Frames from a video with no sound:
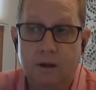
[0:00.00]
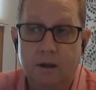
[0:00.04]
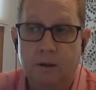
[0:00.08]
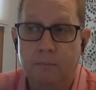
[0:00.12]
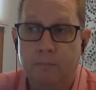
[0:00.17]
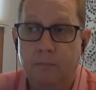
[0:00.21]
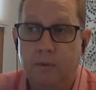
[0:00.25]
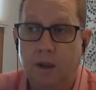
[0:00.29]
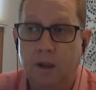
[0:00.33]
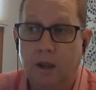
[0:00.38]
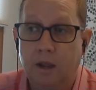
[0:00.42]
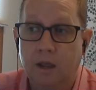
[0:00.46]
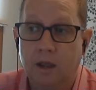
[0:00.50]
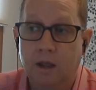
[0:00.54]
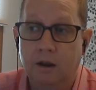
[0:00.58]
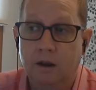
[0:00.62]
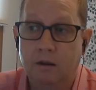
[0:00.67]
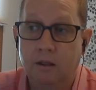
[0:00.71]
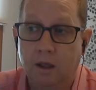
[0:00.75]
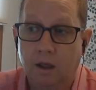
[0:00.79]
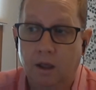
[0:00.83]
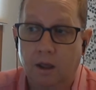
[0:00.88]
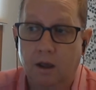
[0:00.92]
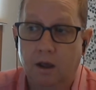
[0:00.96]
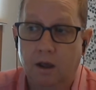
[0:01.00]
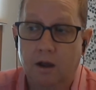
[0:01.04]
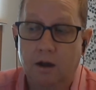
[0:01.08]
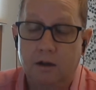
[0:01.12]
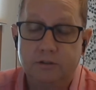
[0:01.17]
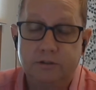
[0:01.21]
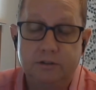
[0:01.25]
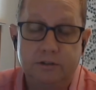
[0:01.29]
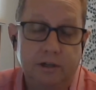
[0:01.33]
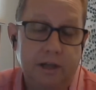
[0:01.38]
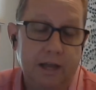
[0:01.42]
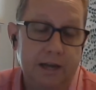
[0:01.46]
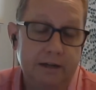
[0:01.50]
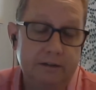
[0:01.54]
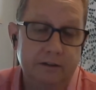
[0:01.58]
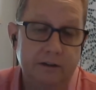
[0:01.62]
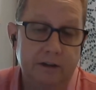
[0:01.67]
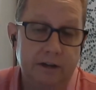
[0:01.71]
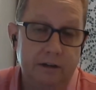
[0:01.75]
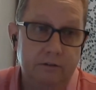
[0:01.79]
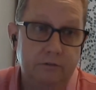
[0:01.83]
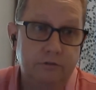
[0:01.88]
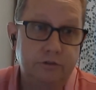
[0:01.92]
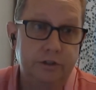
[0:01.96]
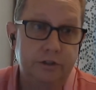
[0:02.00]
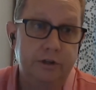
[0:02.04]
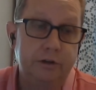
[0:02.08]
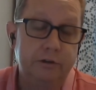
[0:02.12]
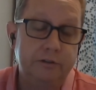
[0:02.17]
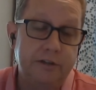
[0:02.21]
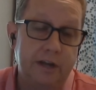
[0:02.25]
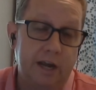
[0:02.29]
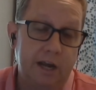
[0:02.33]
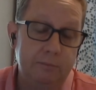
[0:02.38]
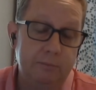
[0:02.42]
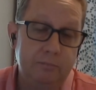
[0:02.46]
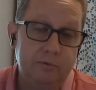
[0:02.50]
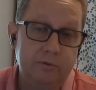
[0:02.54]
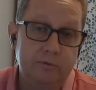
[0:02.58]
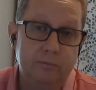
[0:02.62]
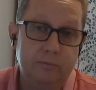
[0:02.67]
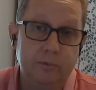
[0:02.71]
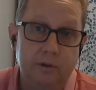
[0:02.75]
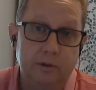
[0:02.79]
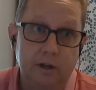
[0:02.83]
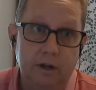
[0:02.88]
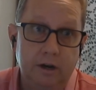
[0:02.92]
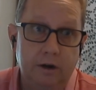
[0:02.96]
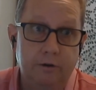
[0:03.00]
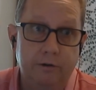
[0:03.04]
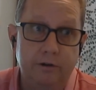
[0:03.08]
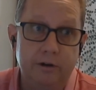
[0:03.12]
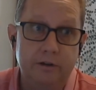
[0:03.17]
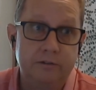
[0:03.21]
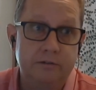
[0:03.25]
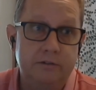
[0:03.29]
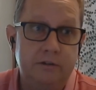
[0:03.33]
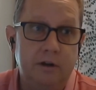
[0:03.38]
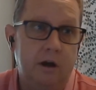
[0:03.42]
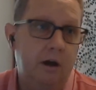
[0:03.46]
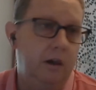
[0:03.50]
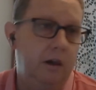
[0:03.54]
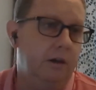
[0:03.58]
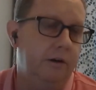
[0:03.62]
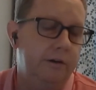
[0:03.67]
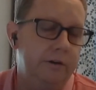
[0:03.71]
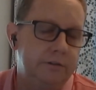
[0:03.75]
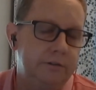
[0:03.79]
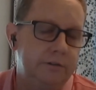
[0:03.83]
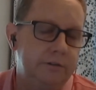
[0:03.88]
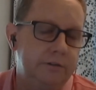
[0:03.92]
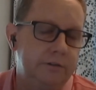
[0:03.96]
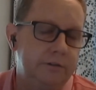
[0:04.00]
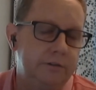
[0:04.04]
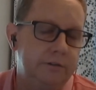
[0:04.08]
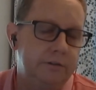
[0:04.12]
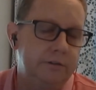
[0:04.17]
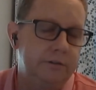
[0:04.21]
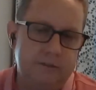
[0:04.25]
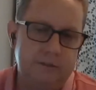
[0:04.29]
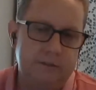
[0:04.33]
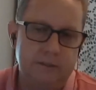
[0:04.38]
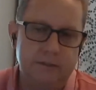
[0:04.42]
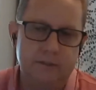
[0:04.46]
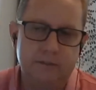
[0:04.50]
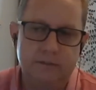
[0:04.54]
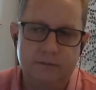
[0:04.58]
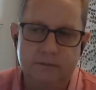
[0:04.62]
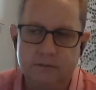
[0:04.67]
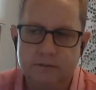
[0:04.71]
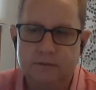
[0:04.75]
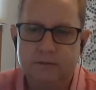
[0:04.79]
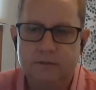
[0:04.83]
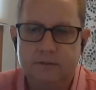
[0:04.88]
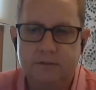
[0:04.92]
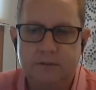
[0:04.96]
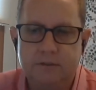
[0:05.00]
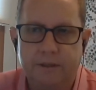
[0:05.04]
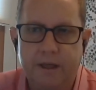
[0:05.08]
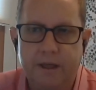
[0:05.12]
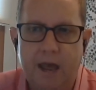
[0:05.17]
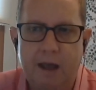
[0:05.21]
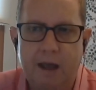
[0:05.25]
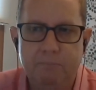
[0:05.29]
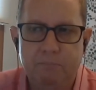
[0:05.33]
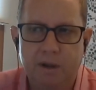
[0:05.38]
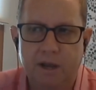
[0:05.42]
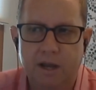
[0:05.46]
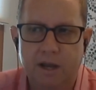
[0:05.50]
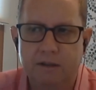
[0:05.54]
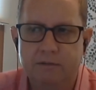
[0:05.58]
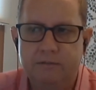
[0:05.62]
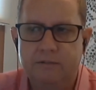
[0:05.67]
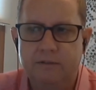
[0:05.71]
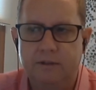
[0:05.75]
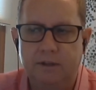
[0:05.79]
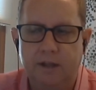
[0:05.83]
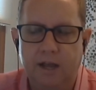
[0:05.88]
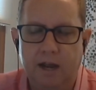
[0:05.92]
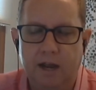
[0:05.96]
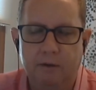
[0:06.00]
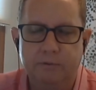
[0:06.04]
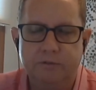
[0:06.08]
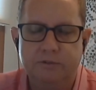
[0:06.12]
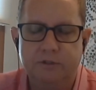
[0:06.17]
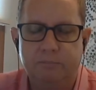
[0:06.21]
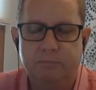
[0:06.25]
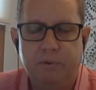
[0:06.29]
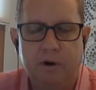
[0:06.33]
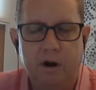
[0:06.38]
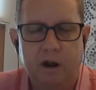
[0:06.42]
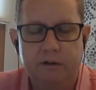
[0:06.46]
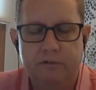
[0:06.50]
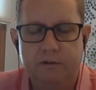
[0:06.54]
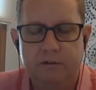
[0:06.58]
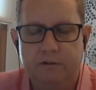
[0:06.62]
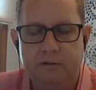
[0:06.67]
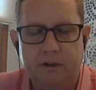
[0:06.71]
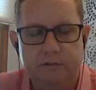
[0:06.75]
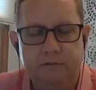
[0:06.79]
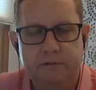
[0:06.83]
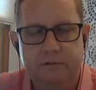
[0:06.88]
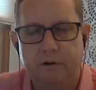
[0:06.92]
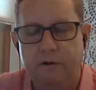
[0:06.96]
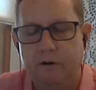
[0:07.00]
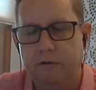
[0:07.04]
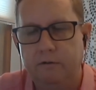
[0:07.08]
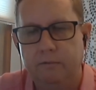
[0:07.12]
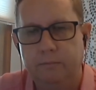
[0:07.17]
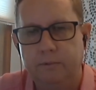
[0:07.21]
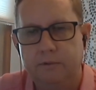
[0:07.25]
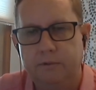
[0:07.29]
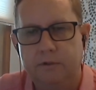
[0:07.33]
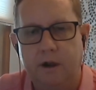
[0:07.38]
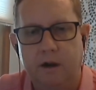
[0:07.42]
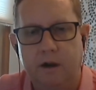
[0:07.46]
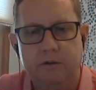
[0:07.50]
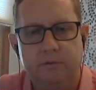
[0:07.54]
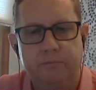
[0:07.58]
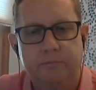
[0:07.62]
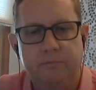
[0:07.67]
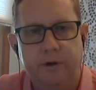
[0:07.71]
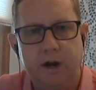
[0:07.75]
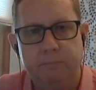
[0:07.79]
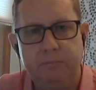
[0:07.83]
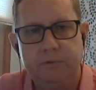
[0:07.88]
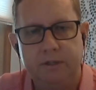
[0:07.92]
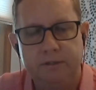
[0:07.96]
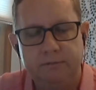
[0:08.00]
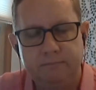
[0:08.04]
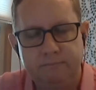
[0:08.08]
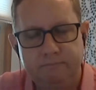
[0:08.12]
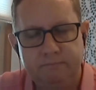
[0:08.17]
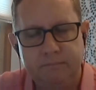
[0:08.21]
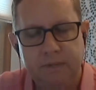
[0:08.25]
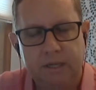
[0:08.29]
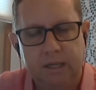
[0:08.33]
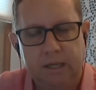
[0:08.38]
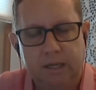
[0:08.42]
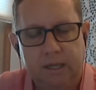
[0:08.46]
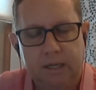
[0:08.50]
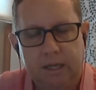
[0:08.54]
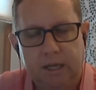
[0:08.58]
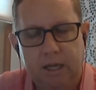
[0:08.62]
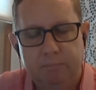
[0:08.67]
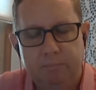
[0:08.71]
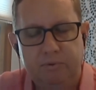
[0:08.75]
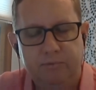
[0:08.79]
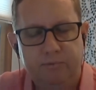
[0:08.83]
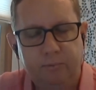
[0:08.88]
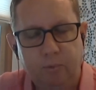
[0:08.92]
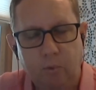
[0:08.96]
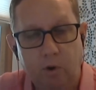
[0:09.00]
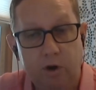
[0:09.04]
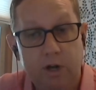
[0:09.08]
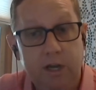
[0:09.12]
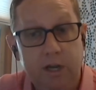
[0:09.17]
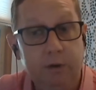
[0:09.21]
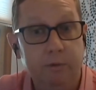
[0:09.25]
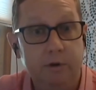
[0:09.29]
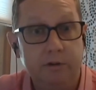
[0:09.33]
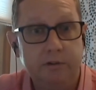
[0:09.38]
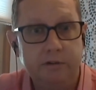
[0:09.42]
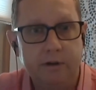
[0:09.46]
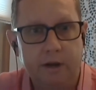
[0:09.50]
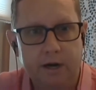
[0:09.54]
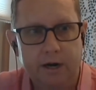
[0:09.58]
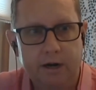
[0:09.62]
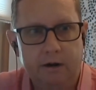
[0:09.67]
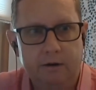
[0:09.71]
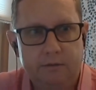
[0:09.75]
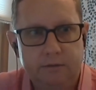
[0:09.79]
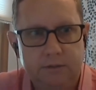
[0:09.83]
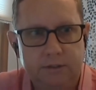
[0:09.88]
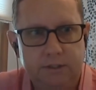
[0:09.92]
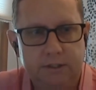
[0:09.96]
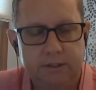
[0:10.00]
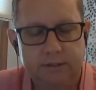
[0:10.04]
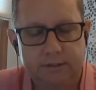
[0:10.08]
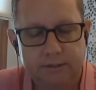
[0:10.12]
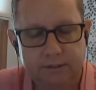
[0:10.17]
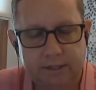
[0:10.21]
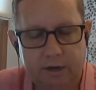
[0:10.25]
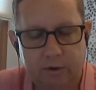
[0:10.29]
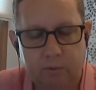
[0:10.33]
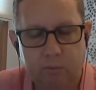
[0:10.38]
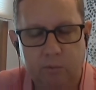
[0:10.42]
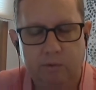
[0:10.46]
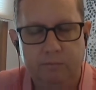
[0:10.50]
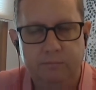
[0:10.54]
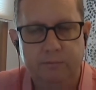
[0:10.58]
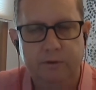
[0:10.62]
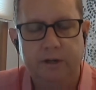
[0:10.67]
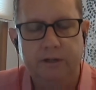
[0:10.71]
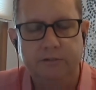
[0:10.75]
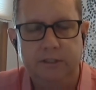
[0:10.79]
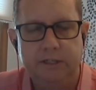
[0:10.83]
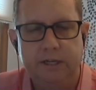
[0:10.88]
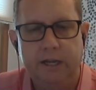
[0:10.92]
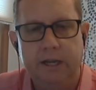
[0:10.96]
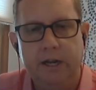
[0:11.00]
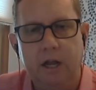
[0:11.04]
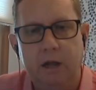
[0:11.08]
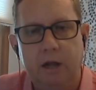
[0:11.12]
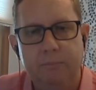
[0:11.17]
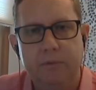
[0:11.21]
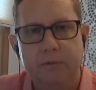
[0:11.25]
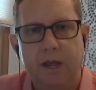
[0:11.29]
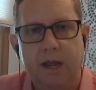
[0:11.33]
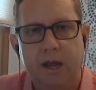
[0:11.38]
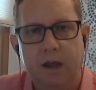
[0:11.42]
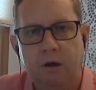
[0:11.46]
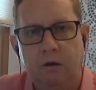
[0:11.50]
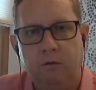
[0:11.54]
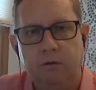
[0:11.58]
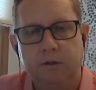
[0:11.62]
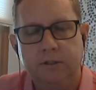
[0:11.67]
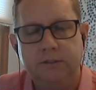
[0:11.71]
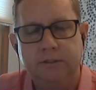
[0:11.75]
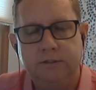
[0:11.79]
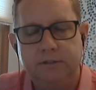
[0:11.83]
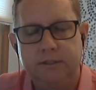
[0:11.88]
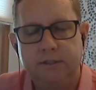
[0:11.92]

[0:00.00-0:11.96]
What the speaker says: and selecting genotypes with increased tolerance or resistance to that pest. And that was a project I started with Dr. Frampton before he retired, and we're finishing it up now as